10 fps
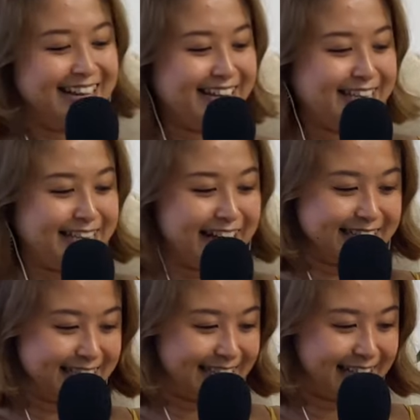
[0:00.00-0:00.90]

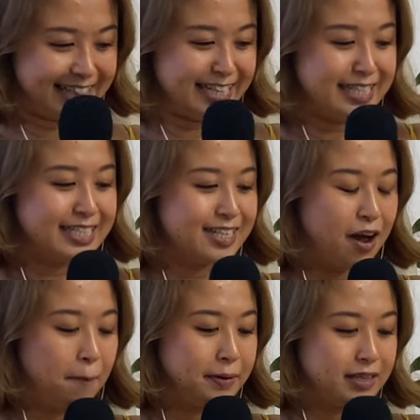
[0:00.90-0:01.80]
Yes, this is a
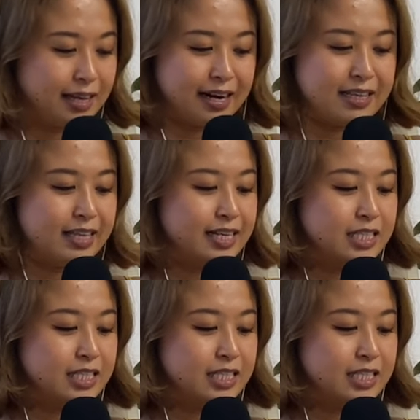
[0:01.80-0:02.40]
topic that I think